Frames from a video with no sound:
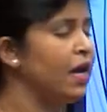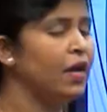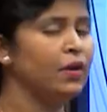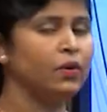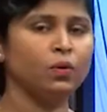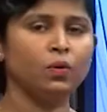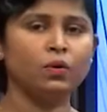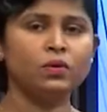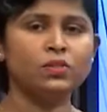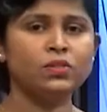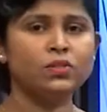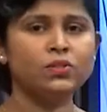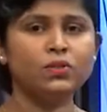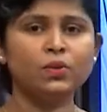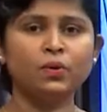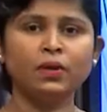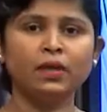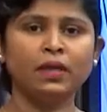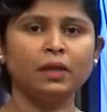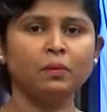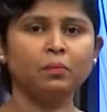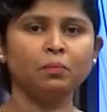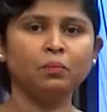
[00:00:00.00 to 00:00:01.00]
not so
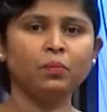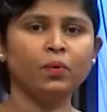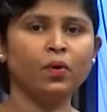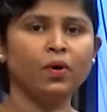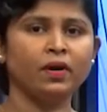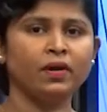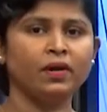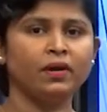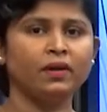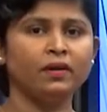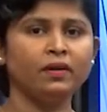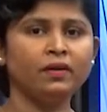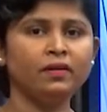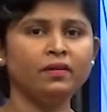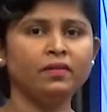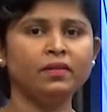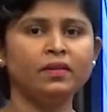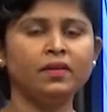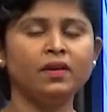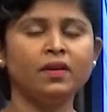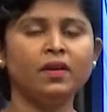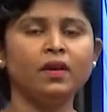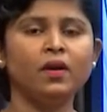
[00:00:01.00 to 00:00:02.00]
important.
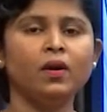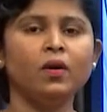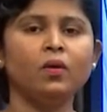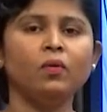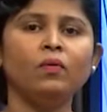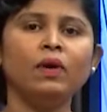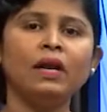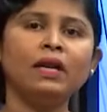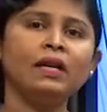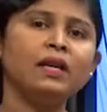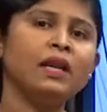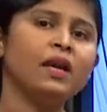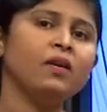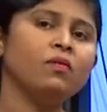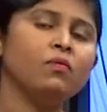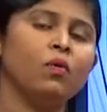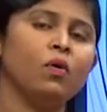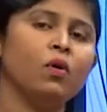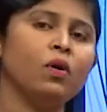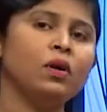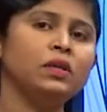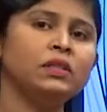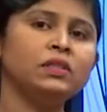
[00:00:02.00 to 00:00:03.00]
What I
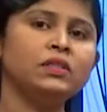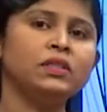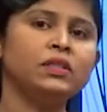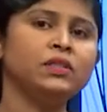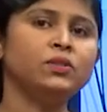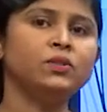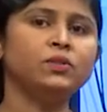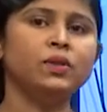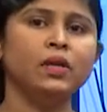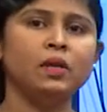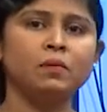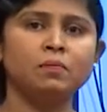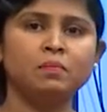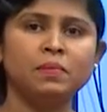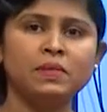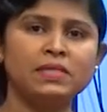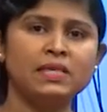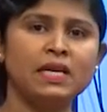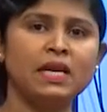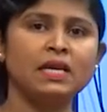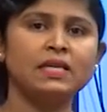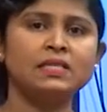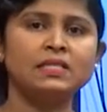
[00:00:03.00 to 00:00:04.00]
wanted to
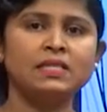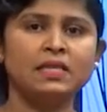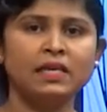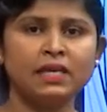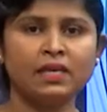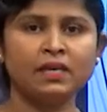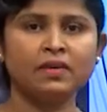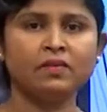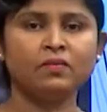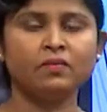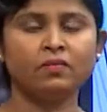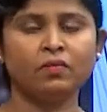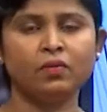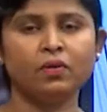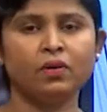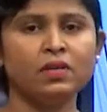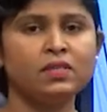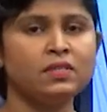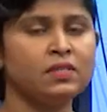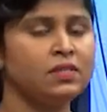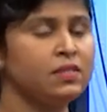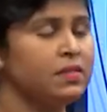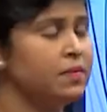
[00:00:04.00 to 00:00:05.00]
emphasize here
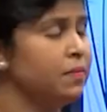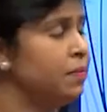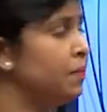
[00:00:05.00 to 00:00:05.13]
was